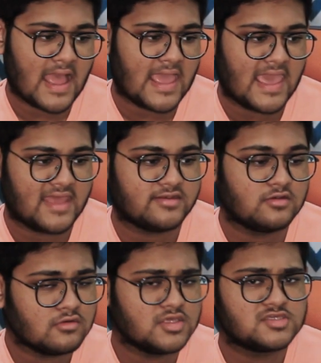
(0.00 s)
I had
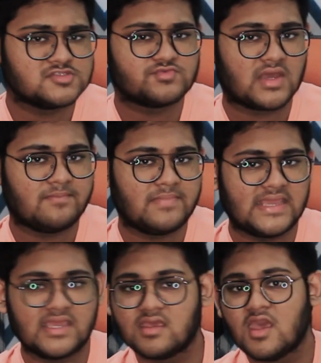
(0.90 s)
no issues while
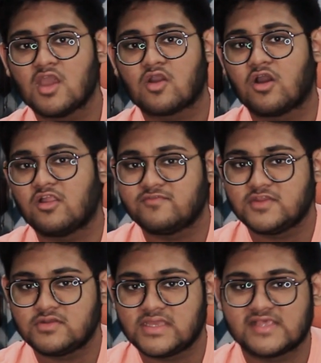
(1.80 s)
playing Call of
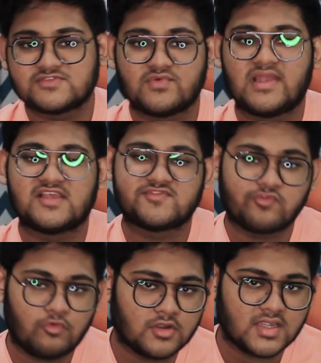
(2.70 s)
Duty as well as
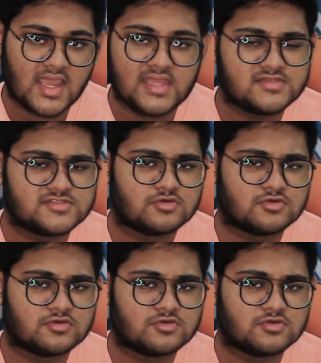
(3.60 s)
Fortnite.